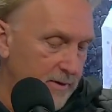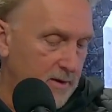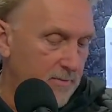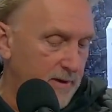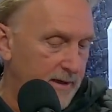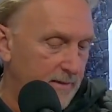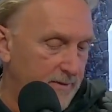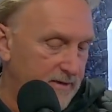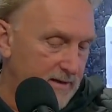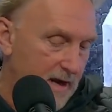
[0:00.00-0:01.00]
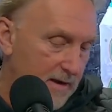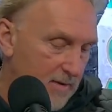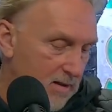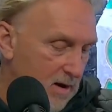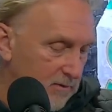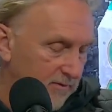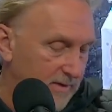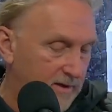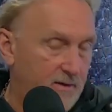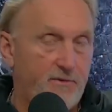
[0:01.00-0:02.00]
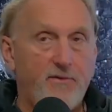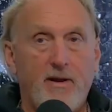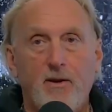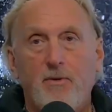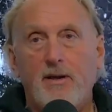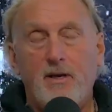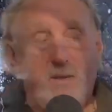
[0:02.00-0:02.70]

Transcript: I know you're complaining about the time, how long we've been here, so I don't want